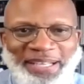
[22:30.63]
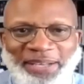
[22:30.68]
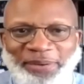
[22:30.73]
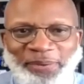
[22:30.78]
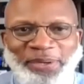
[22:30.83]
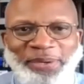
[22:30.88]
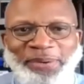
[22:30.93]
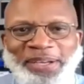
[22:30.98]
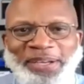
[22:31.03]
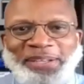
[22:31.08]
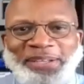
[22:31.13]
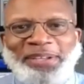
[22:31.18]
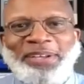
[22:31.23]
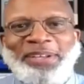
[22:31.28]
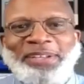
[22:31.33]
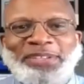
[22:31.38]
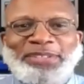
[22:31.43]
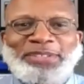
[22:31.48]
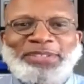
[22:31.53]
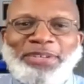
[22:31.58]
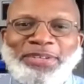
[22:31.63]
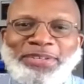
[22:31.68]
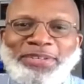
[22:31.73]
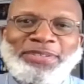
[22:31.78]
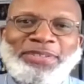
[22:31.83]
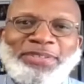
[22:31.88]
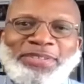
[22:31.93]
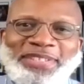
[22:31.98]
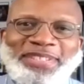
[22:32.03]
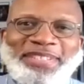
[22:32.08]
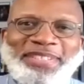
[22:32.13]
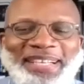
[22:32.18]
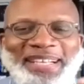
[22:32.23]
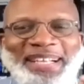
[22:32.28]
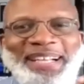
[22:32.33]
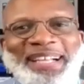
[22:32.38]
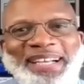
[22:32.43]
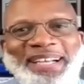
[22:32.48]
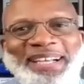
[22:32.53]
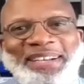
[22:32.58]
And they went around all the schools and
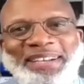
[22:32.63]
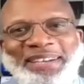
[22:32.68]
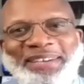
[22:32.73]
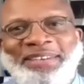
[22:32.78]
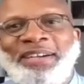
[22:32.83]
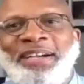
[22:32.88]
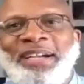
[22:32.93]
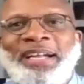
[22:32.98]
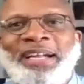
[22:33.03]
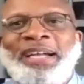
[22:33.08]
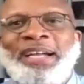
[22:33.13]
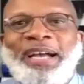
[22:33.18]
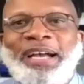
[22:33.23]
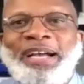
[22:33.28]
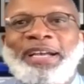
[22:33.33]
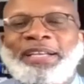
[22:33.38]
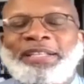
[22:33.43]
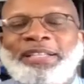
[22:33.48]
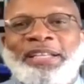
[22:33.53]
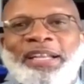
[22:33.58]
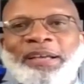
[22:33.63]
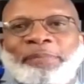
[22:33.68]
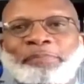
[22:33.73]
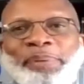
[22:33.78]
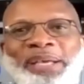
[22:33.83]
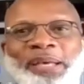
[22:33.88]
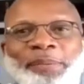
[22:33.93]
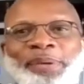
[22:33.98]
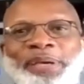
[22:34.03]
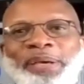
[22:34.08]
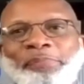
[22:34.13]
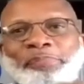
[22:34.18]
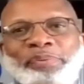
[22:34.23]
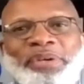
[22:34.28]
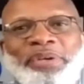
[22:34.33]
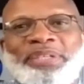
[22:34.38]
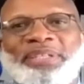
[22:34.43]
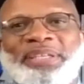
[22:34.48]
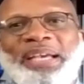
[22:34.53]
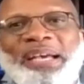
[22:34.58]
said hello. I ended up becoming a
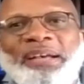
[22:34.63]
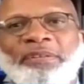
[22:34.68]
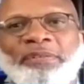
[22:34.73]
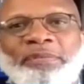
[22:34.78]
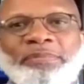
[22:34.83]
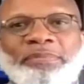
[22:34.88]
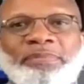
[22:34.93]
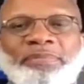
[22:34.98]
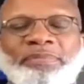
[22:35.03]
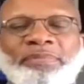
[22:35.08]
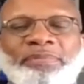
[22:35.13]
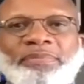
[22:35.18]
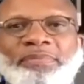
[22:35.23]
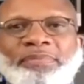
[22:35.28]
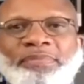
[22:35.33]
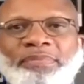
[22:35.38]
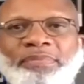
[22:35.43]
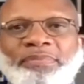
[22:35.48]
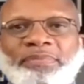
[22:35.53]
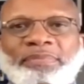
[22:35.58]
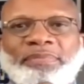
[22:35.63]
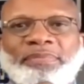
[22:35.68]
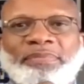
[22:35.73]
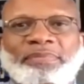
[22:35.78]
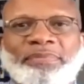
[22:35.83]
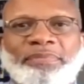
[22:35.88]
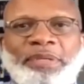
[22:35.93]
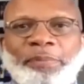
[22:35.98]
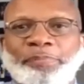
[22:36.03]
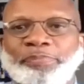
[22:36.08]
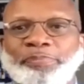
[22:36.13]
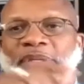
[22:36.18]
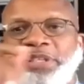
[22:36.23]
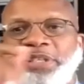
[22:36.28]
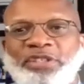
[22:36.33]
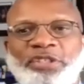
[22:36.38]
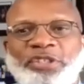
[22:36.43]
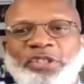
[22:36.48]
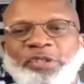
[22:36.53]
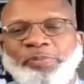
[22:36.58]
Boy Scout, a
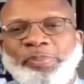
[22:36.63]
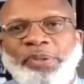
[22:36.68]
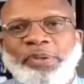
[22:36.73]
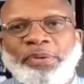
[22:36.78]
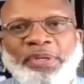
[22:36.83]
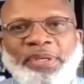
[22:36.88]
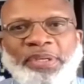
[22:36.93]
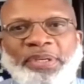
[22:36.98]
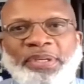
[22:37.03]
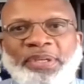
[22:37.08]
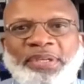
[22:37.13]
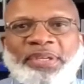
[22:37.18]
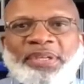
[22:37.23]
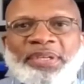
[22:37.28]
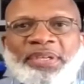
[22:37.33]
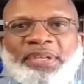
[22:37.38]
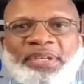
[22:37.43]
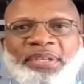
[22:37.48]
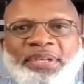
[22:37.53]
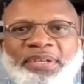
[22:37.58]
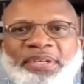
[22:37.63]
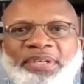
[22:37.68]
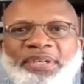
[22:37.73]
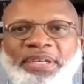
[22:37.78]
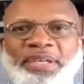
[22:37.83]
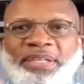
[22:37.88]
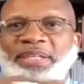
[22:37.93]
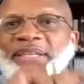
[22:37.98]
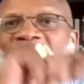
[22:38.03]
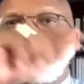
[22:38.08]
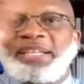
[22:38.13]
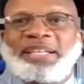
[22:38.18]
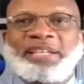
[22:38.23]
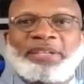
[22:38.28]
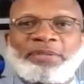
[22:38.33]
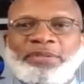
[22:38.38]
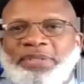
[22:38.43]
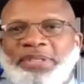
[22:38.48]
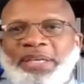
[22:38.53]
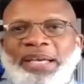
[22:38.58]
police explorer, and then an
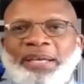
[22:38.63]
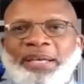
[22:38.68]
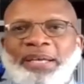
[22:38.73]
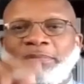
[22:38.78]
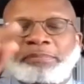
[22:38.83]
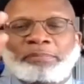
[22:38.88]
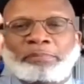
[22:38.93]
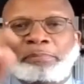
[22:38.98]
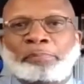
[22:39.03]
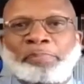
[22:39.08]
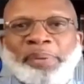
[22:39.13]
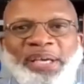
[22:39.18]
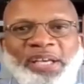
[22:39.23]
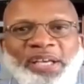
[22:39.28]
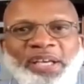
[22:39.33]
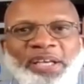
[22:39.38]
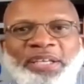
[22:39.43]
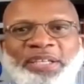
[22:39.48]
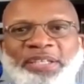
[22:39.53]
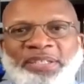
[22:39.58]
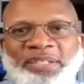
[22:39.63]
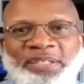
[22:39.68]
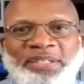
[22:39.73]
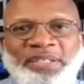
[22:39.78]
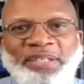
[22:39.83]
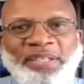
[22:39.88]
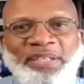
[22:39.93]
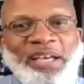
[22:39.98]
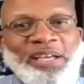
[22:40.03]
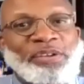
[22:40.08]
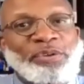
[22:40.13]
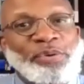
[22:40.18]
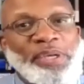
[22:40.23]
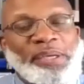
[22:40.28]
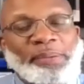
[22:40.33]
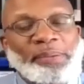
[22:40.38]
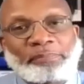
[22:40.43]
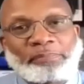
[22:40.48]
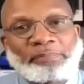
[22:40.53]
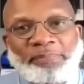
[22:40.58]
Eagle Scout because I knew
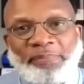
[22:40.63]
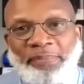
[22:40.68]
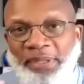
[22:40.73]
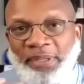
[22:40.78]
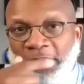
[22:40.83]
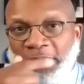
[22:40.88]
him.